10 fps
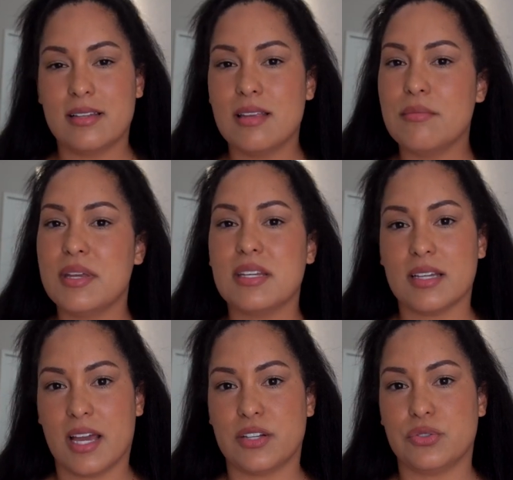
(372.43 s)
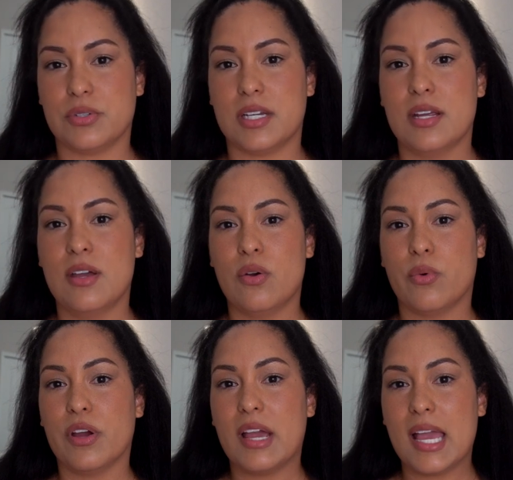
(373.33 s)
to be in a country
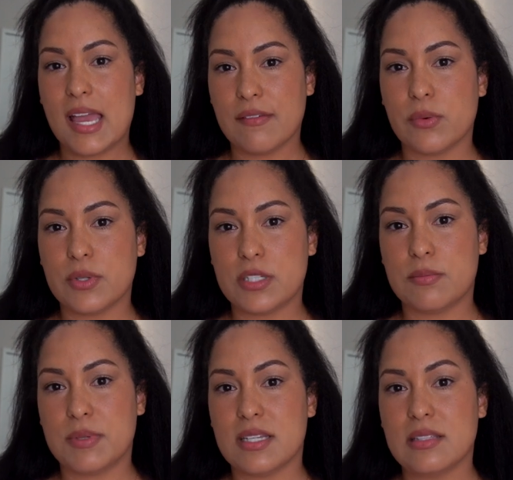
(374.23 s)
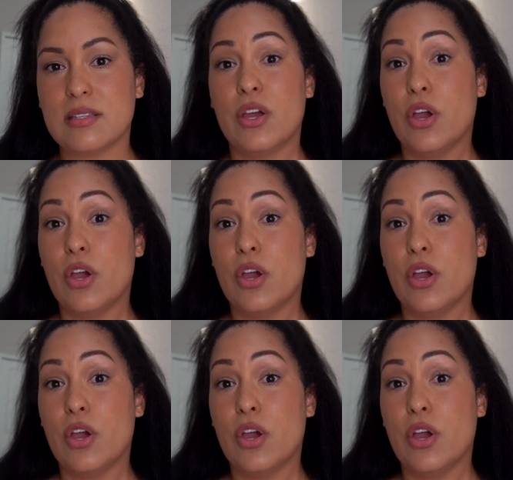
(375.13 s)
where everyone speaks